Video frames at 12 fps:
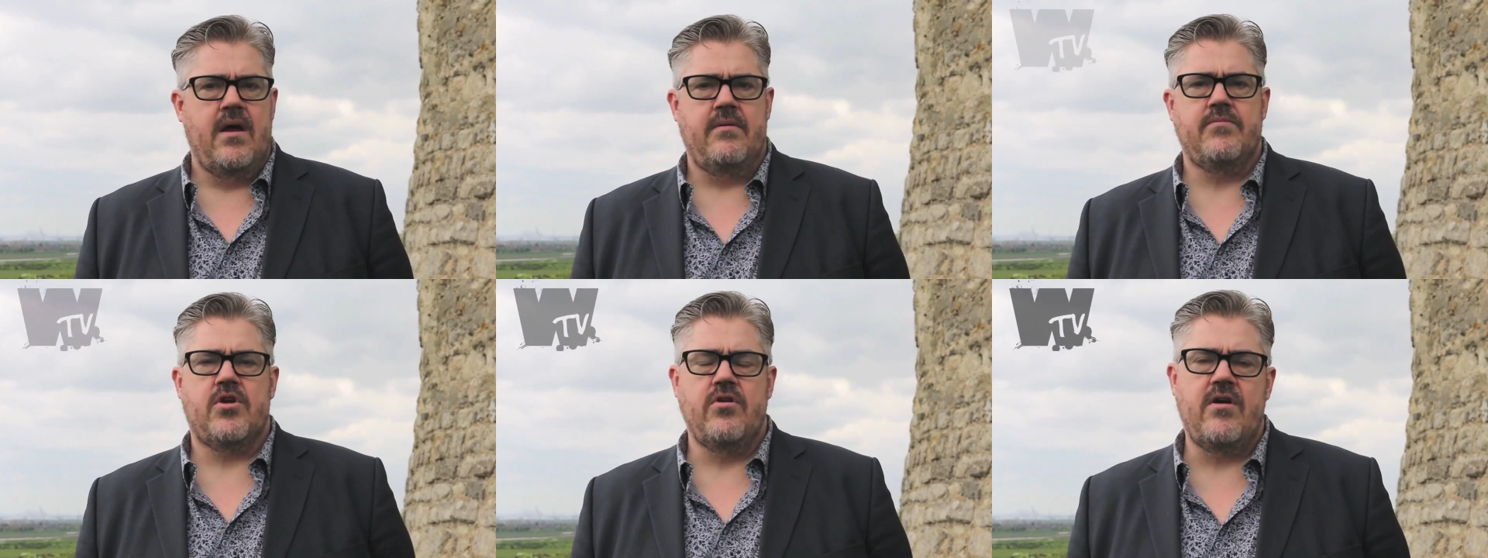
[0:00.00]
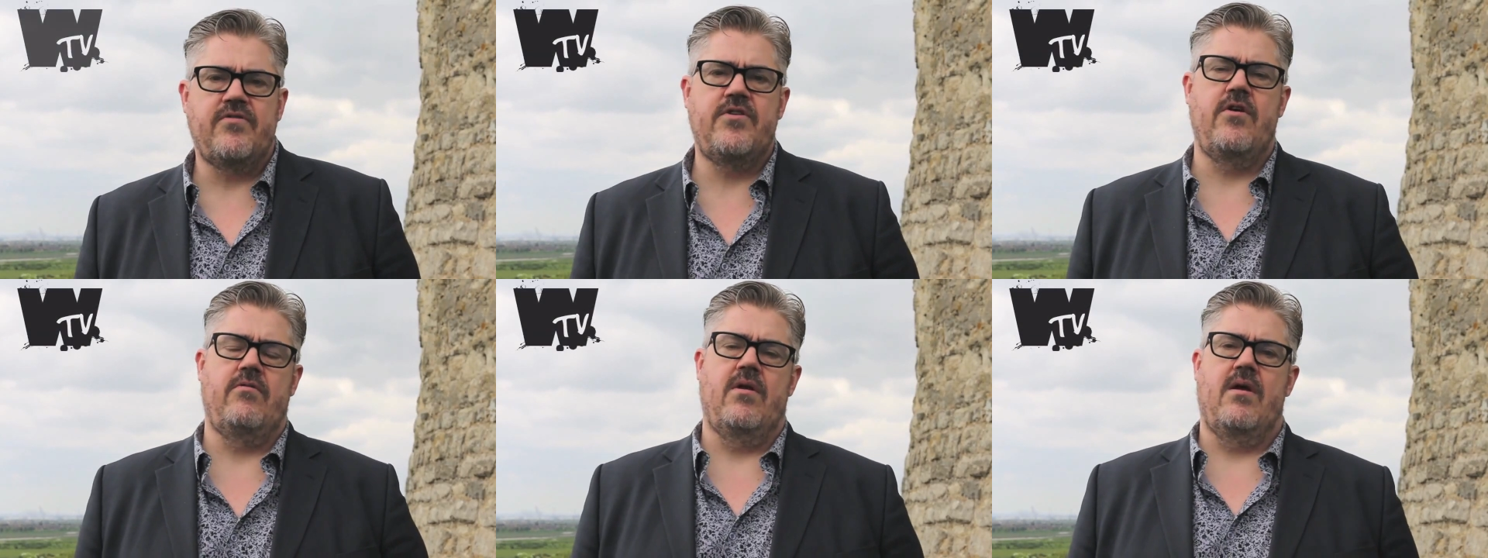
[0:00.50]
Um, good
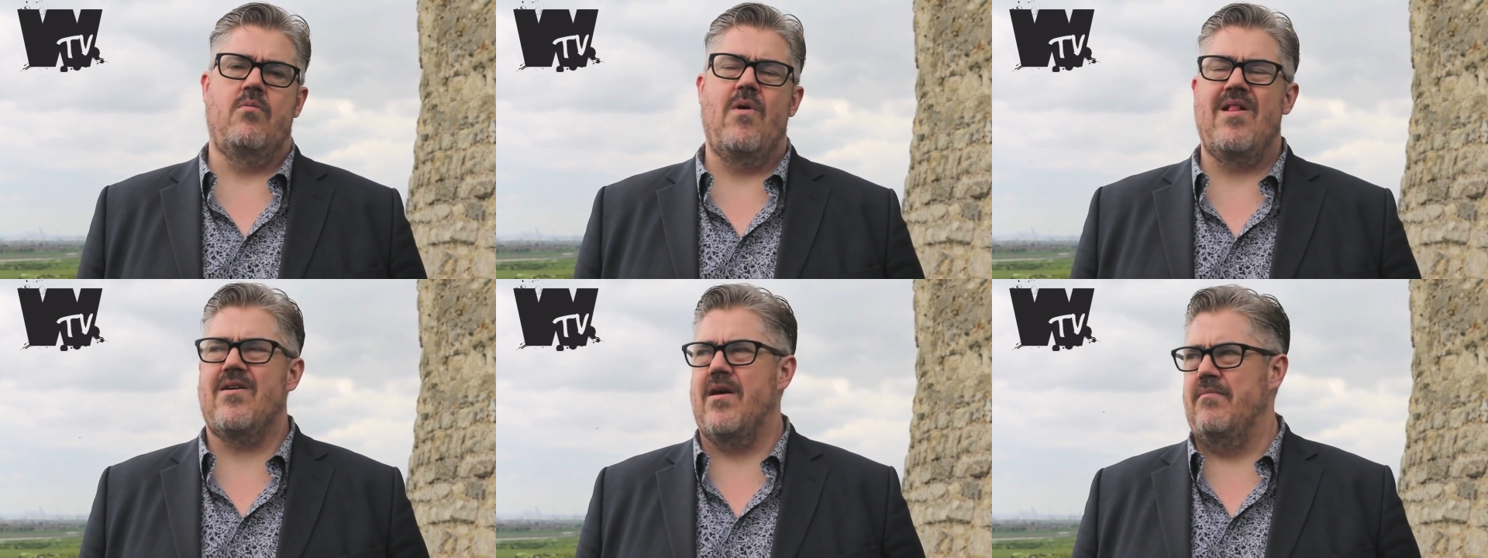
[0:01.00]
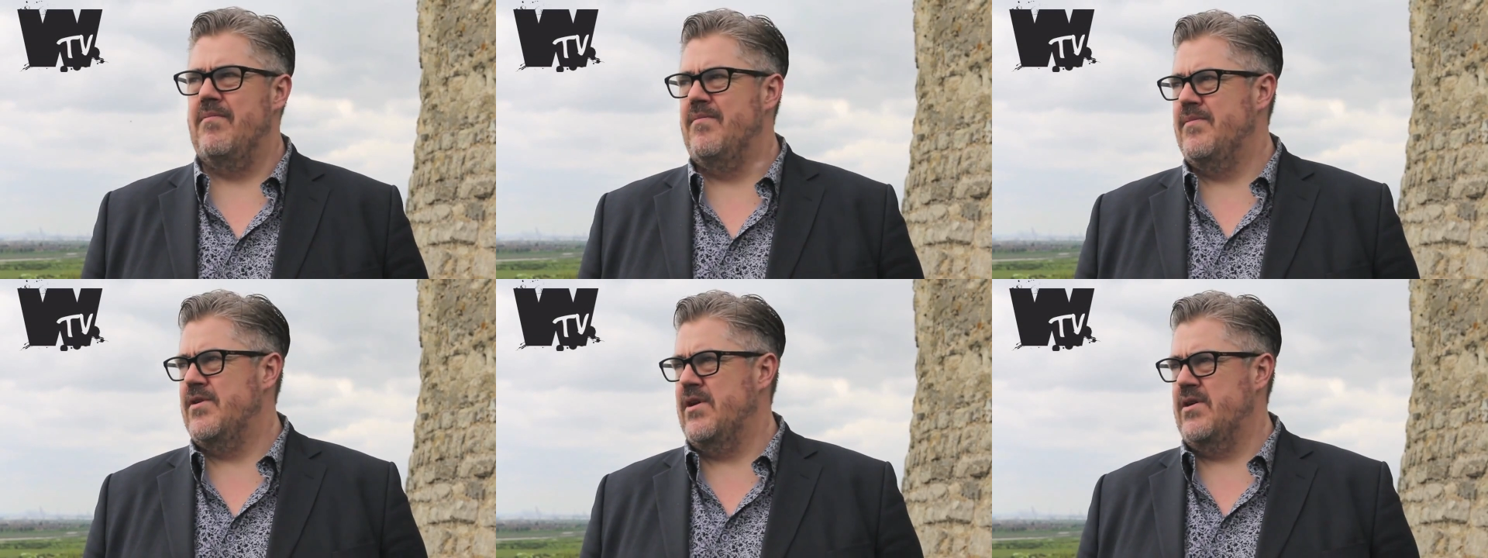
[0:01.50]
afternoon and welcome
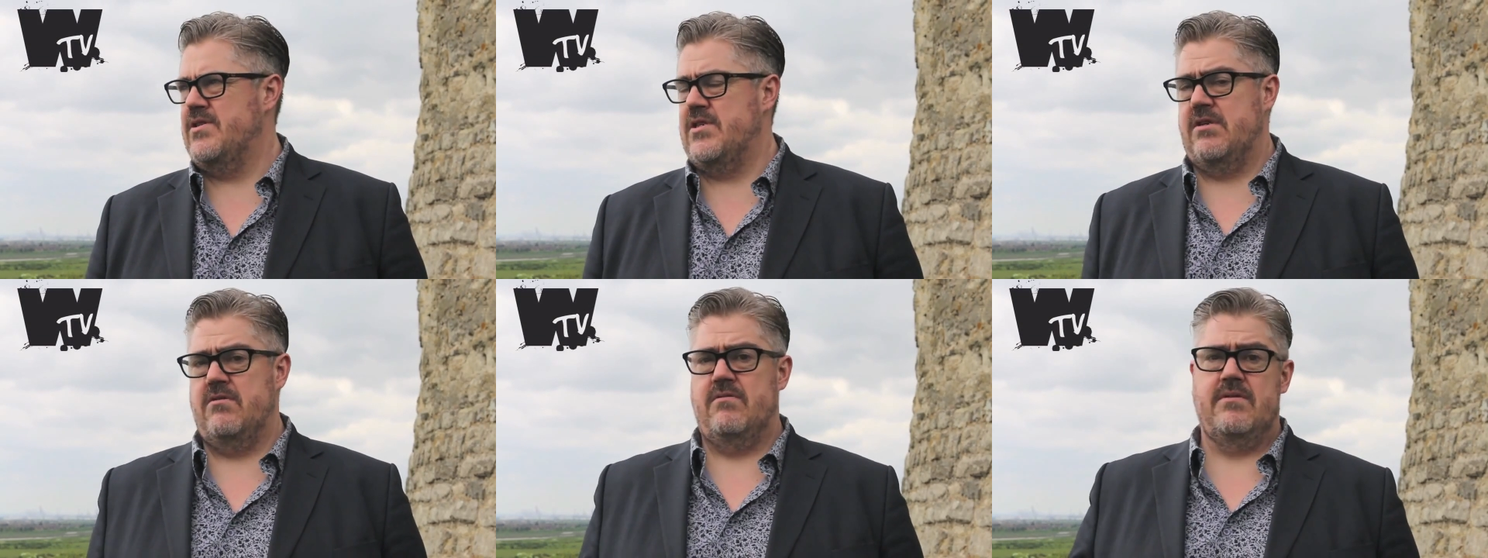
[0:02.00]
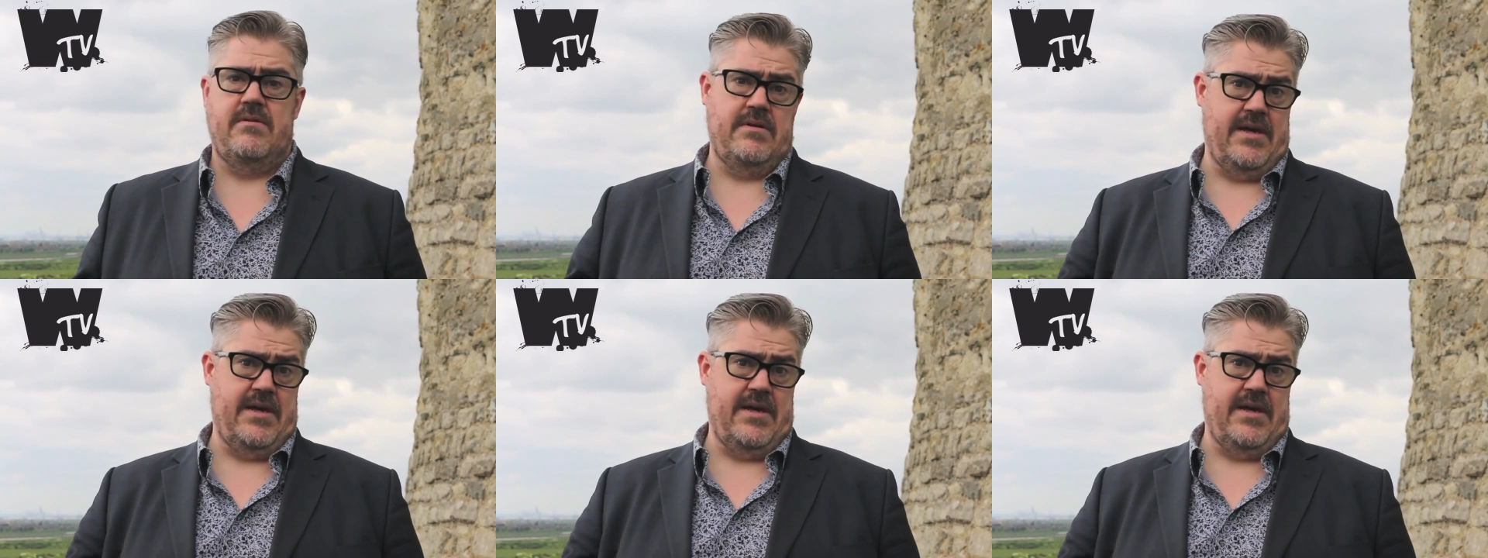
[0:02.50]
uh, to